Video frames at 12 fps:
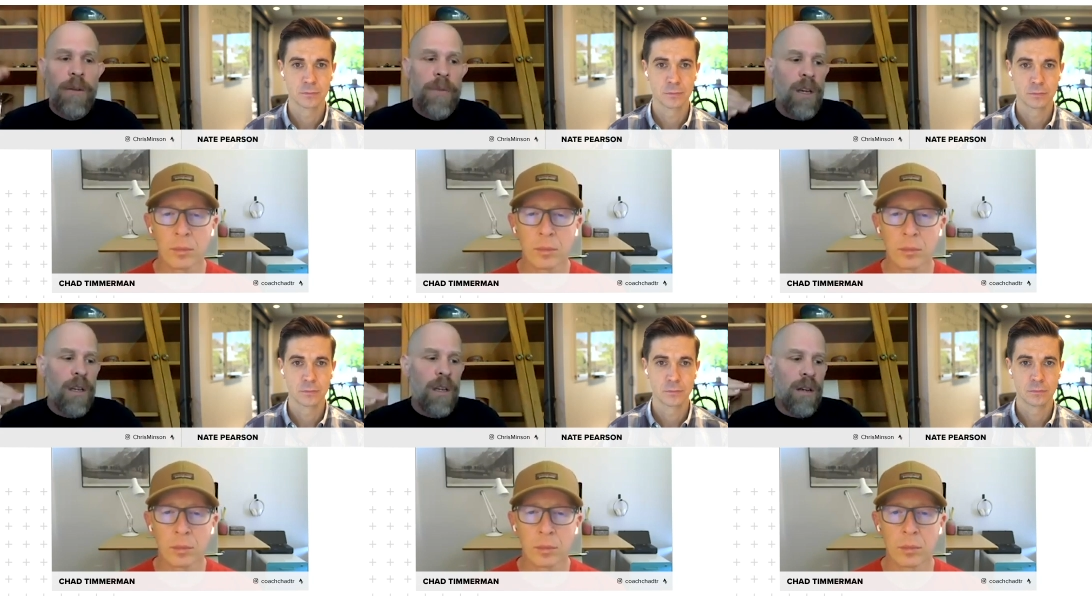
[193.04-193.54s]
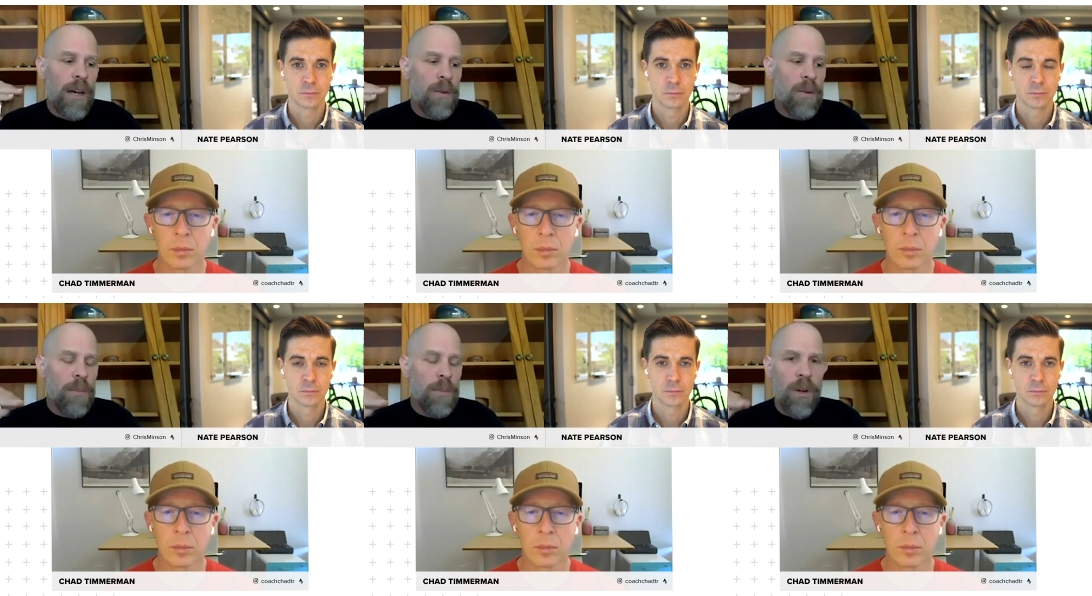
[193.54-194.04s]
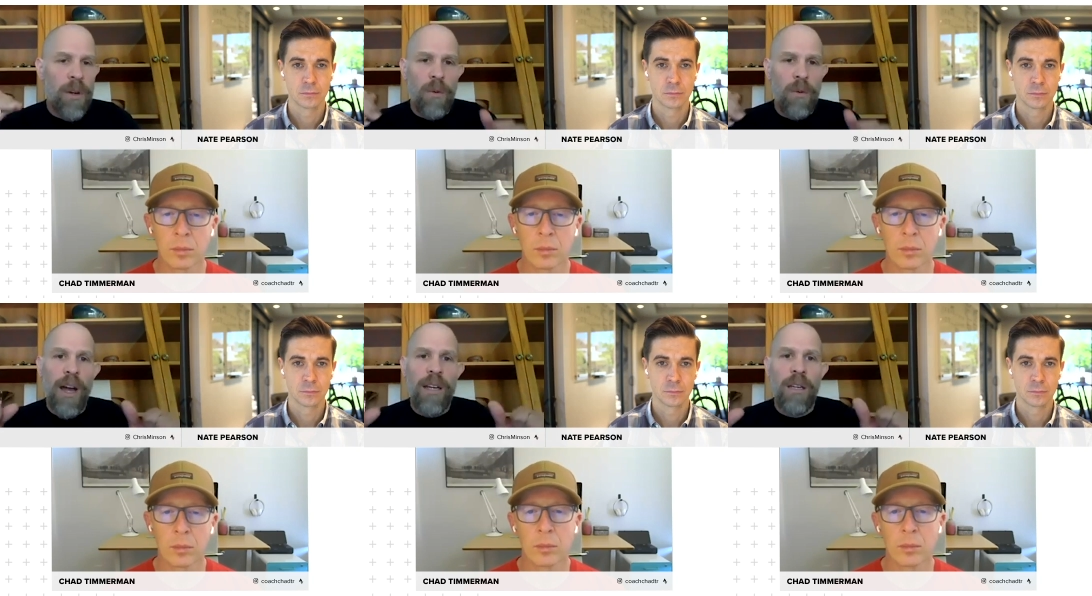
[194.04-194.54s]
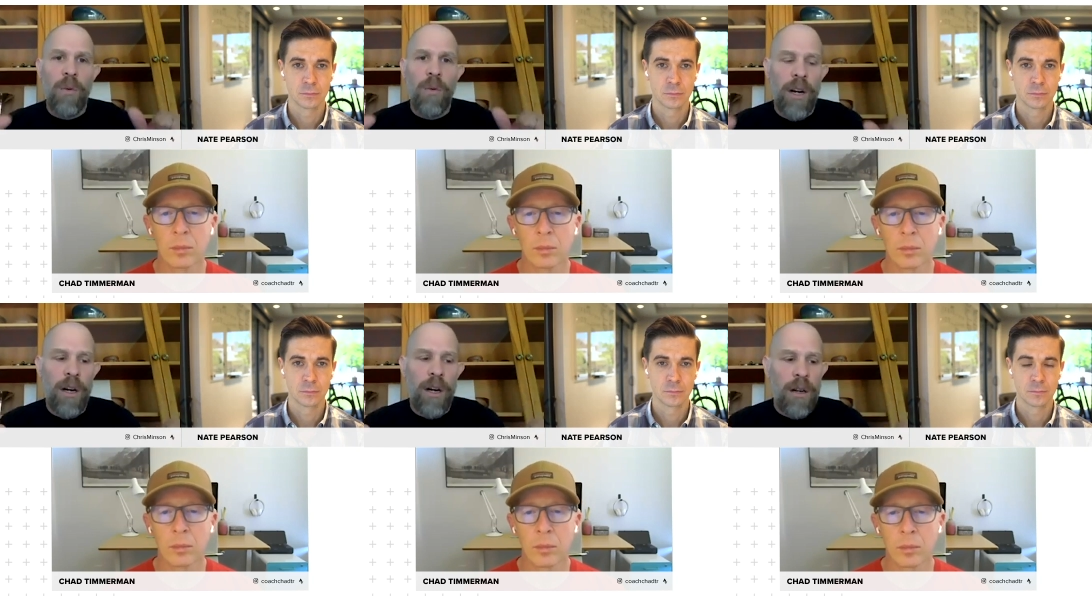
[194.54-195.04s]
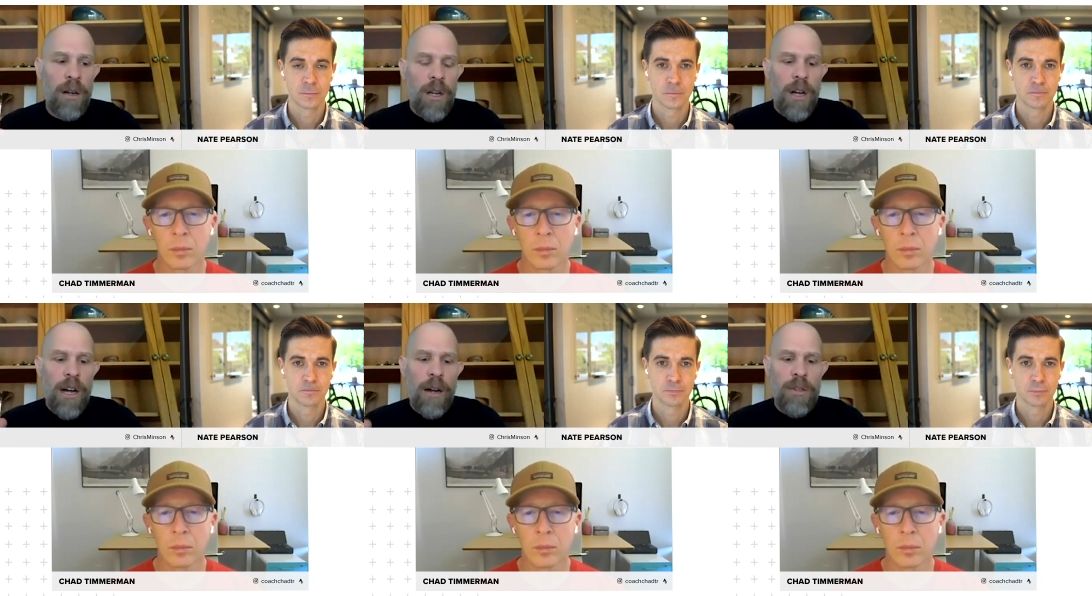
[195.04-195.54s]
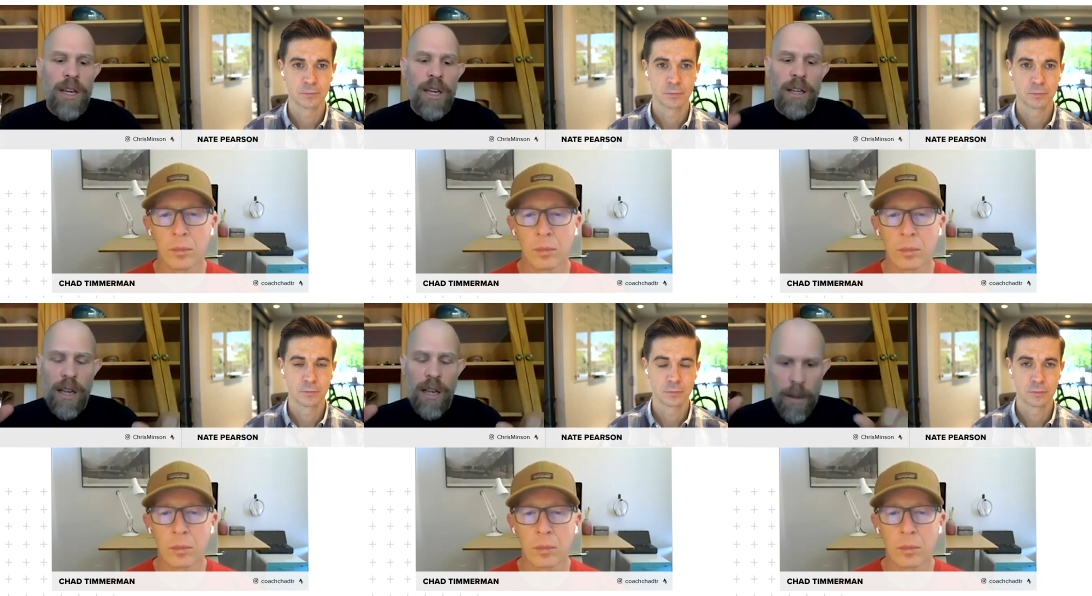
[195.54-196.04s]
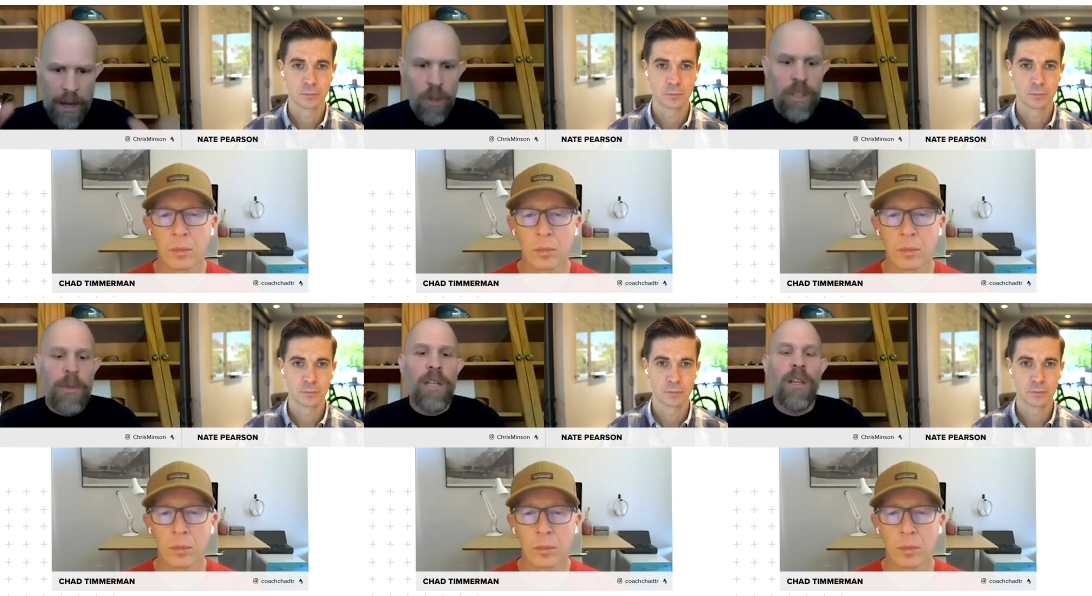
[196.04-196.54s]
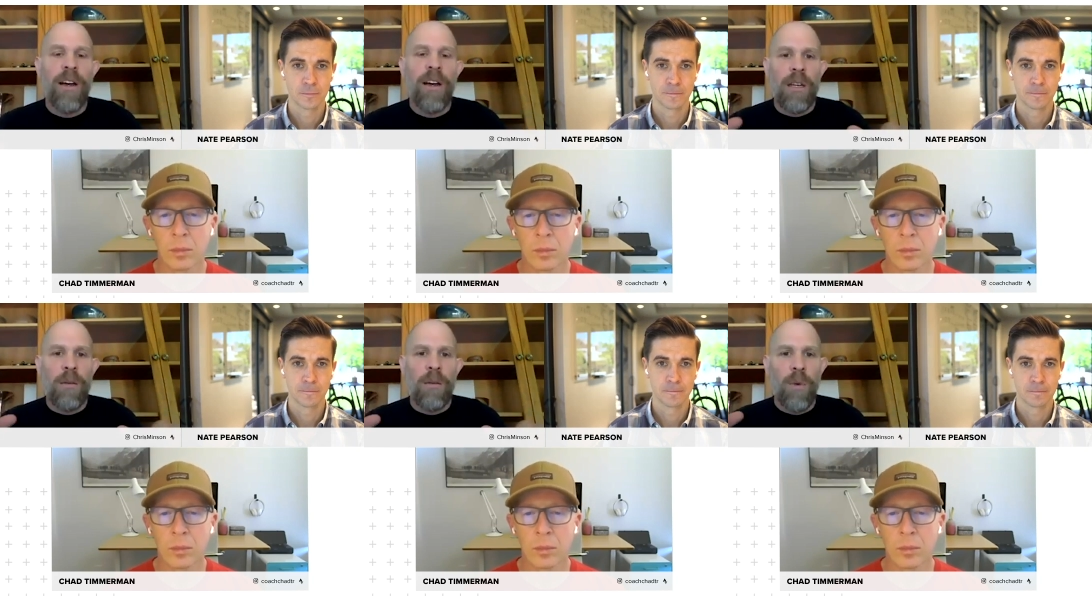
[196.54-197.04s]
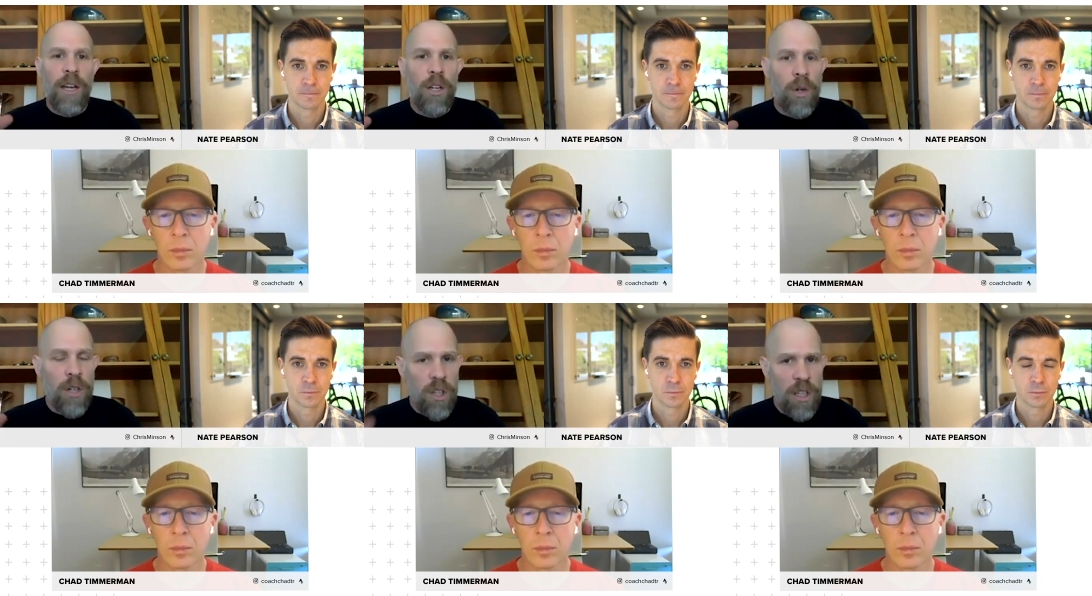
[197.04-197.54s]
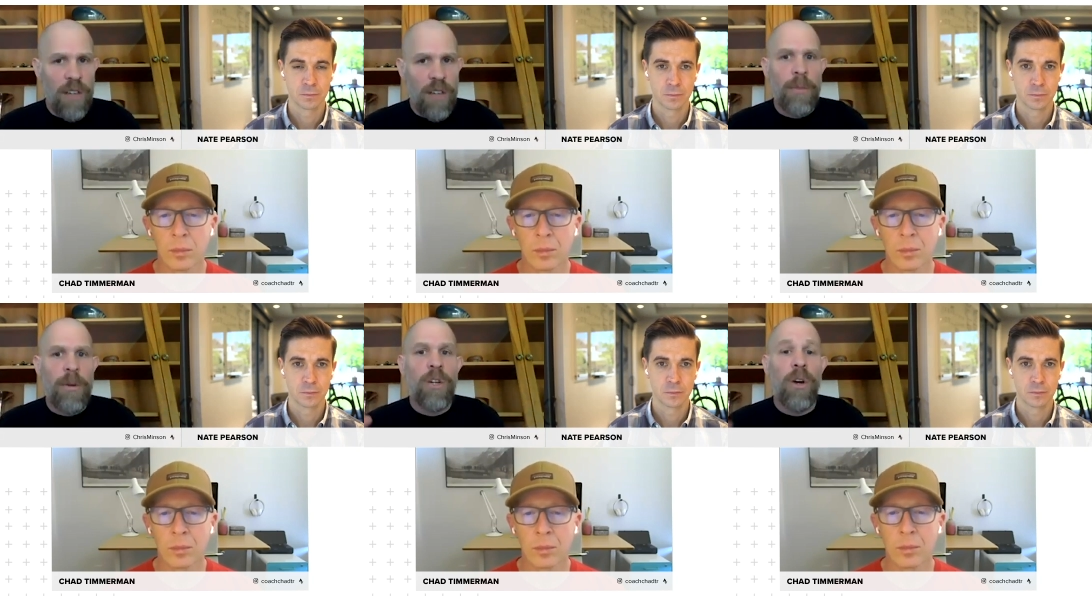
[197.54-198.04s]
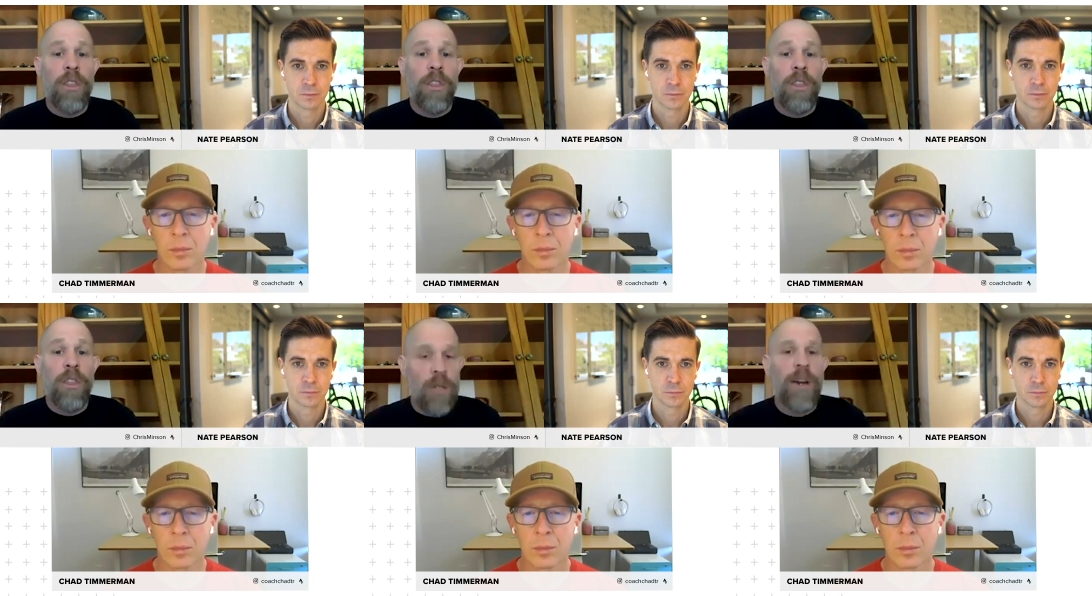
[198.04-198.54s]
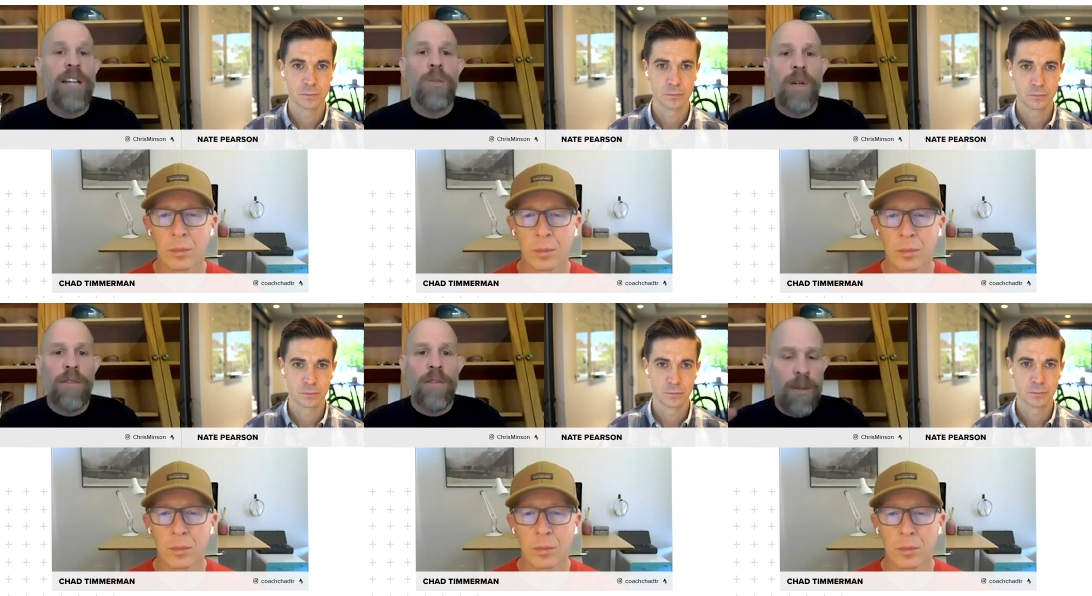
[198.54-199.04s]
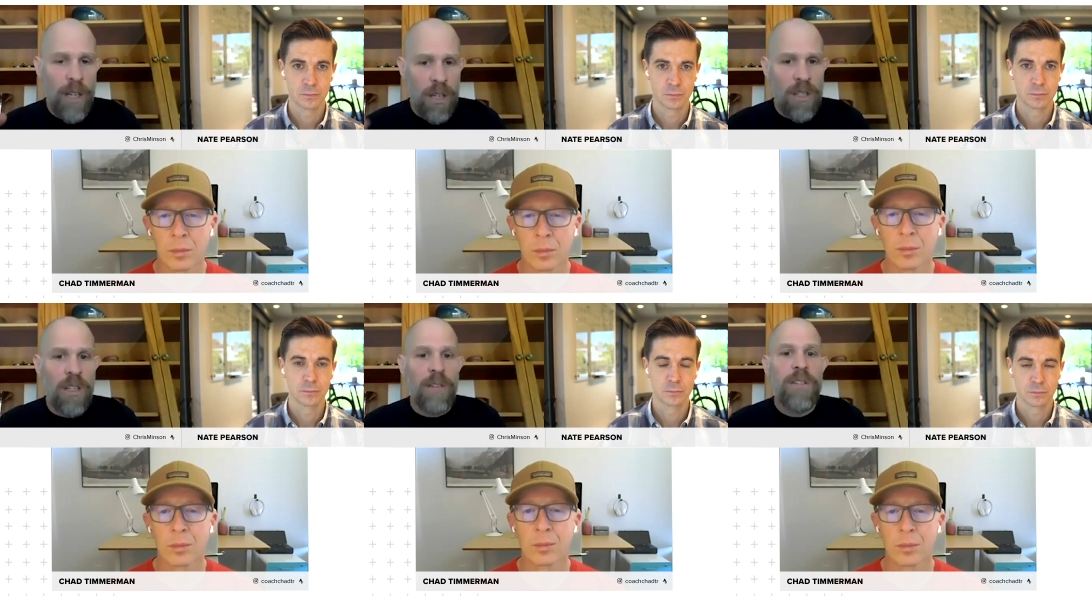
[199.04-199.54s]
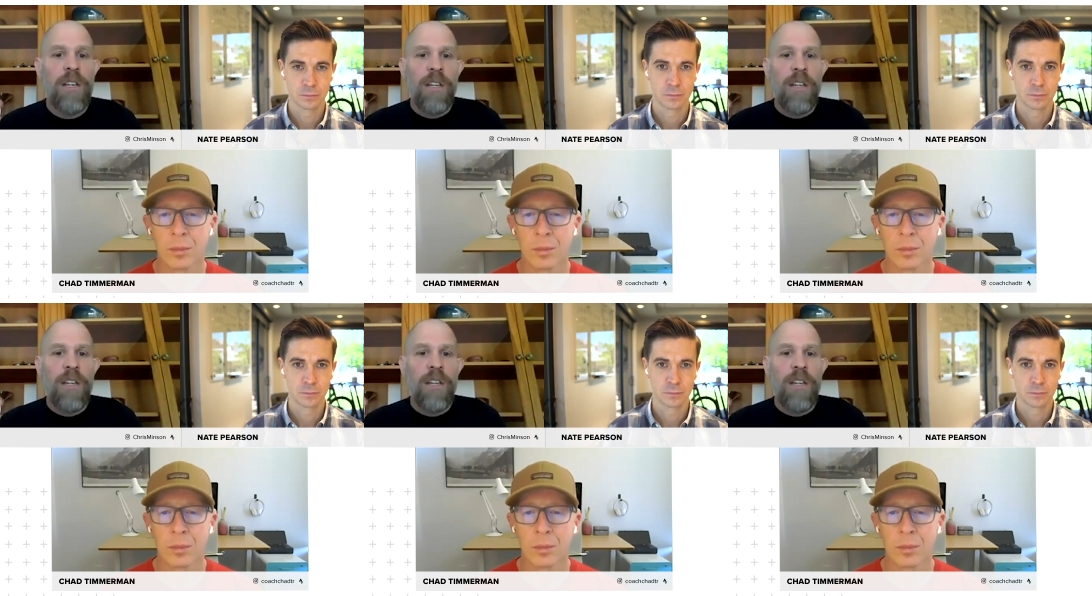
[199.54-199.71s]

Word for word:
Speaker 1: And I was at the point riding where I was like, am I holding my line? When I go to shift, am I going the right direction every time I shift?